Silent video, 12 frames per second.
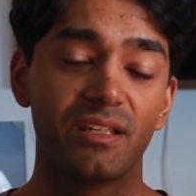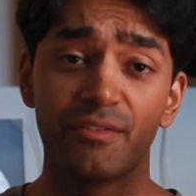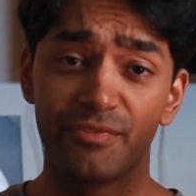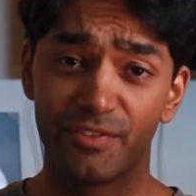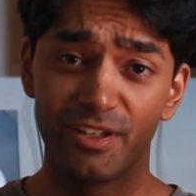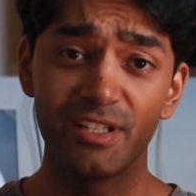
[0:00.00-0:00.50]

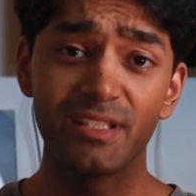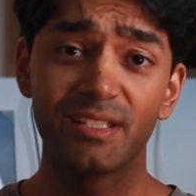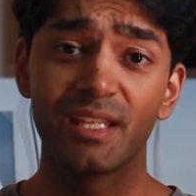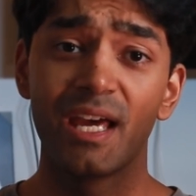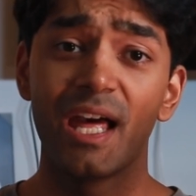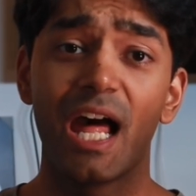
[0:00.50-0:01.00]

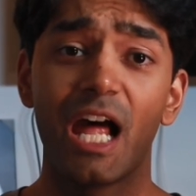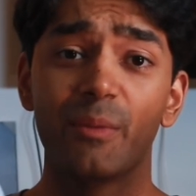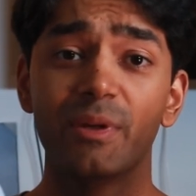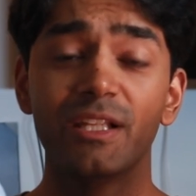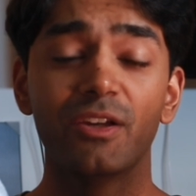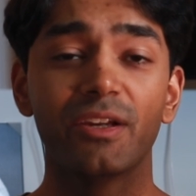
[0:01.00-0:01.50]
First, I'll
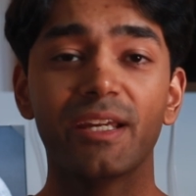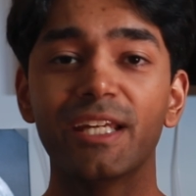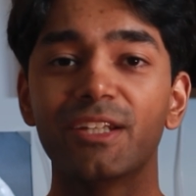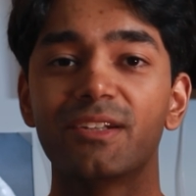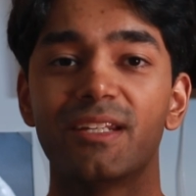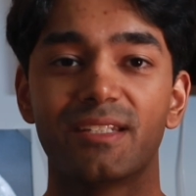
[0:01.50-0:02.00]
be looking
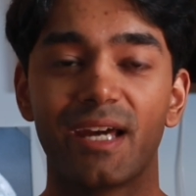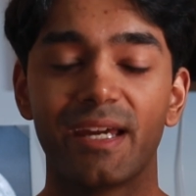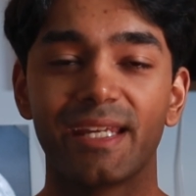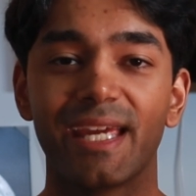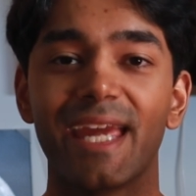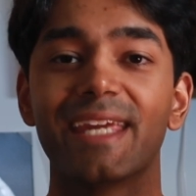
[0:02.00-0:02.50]
into
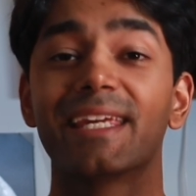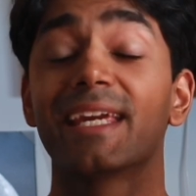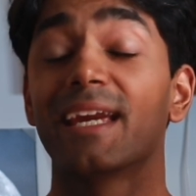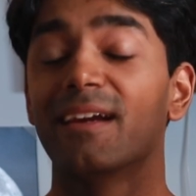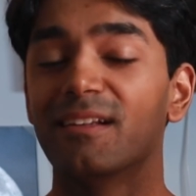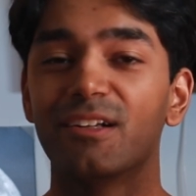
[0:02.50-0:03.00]
designing a
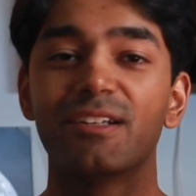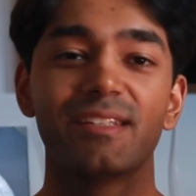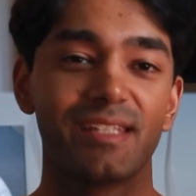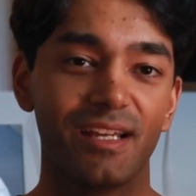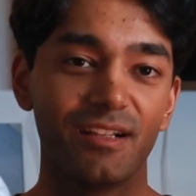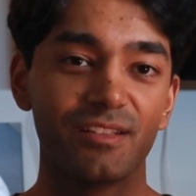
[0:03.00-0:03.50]
killer
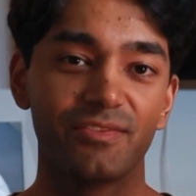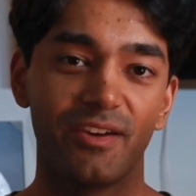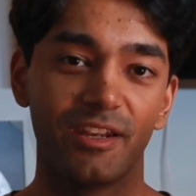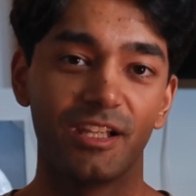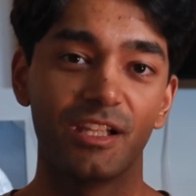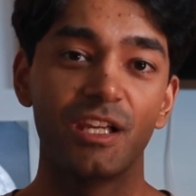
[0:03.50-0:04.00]
sales
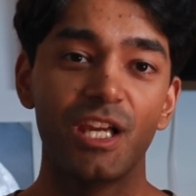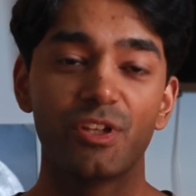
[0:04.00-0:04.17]
funnel,